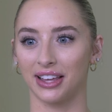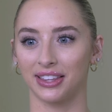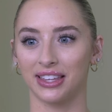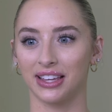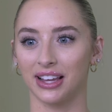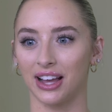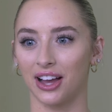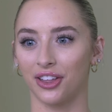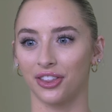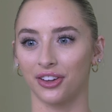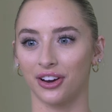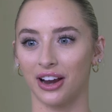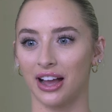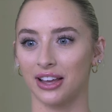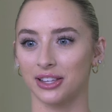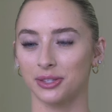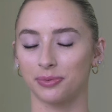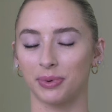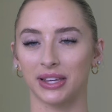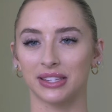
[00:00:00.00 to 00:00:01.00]
I think other
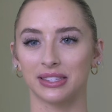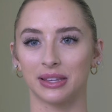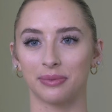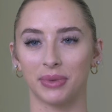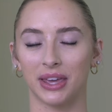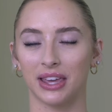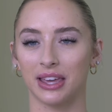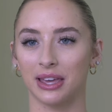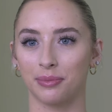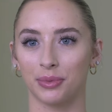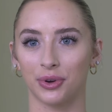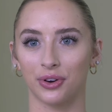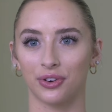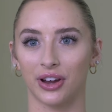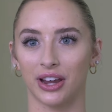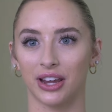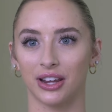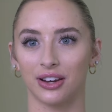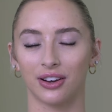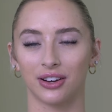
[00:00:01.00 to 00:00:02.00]
aspects that make him a
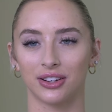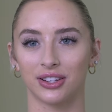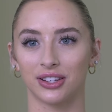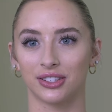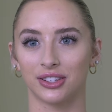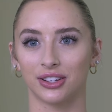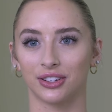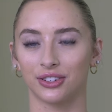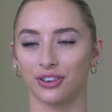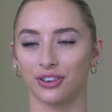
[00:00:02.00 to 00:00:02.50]
great artistic